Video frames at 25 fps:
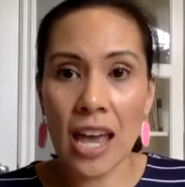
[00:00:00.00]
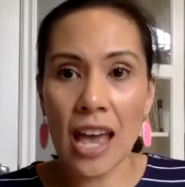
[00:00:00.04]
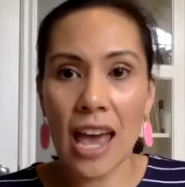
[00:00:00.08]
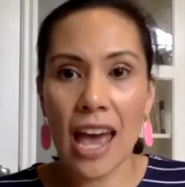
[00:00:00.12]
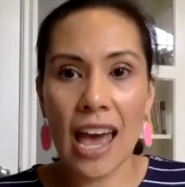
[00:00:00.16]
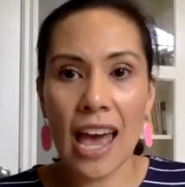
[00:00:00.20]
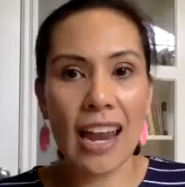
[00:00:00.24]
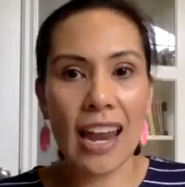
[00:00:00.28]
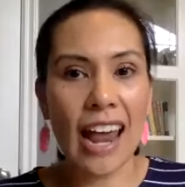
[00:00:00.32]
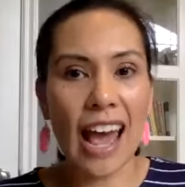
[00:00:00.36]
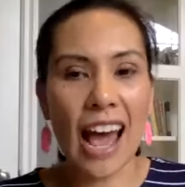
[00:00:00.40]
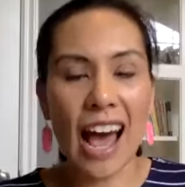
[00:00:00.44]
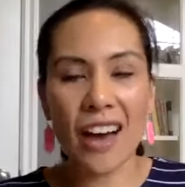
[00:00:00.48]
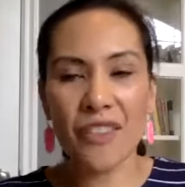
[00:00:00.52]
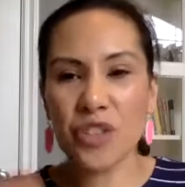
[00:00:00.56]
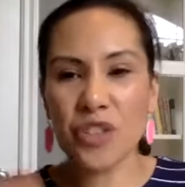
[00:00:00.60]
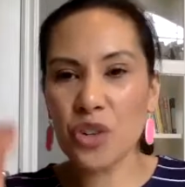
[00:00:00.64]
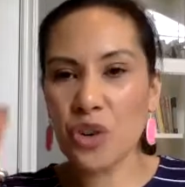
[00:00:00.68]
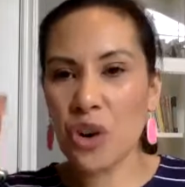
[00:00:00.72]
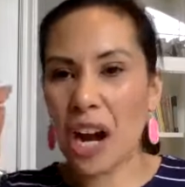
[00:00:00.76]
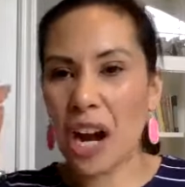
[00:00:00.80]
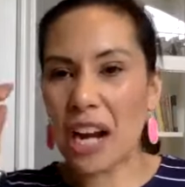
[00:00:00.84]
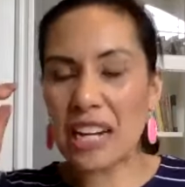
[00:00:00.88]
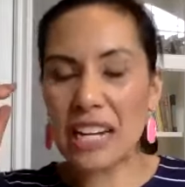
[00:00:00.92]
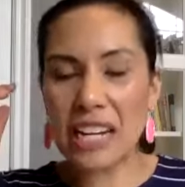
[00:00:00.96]
And after
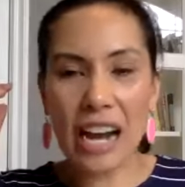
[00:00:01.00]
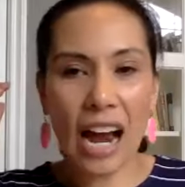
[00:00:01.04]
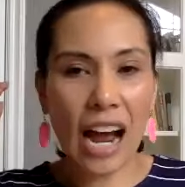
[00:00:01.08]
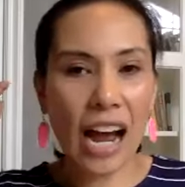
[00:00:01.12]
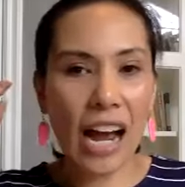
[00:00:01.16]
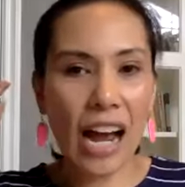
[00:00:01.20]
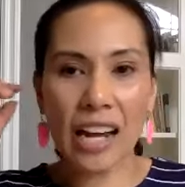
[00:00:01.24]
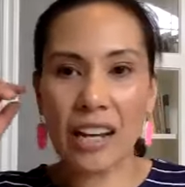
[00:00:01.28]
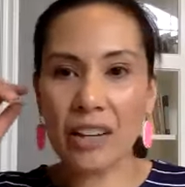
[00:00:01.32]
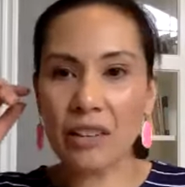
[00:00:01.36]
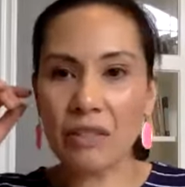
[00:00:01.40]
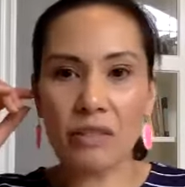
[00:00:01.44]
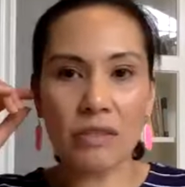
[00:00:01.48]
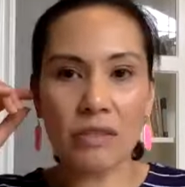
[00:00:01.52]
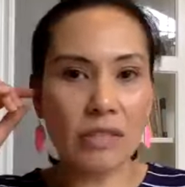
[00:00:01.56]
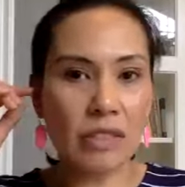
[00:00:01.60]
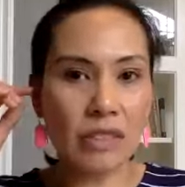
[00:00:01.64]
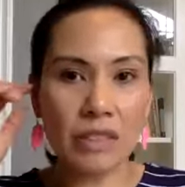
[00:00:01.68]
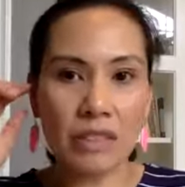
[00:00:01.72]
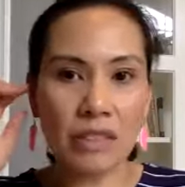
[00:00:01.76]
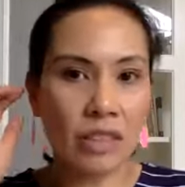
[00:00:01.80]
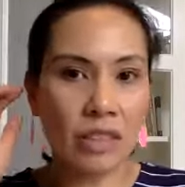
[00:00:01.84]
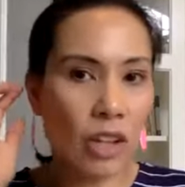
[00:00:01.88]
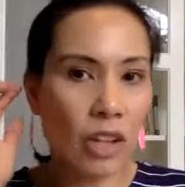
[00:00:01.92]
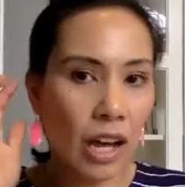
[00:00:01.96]
I
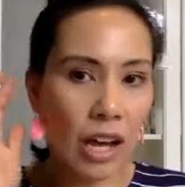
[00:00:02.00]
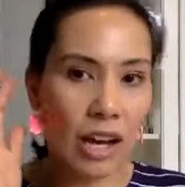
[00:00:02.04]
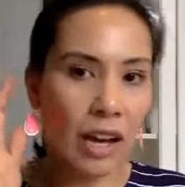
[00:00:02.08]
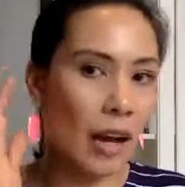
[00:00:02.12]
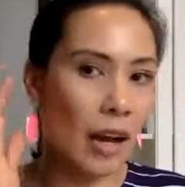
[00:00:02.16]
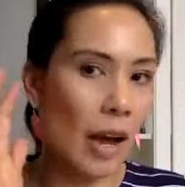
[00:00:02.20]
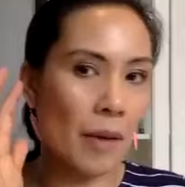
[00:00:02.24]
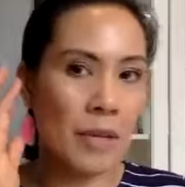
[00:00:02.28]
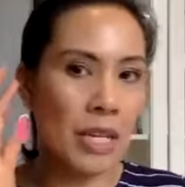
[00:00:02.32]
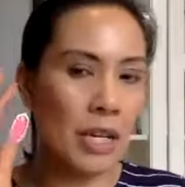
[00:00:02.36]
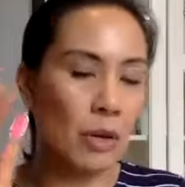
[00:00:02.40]
mean,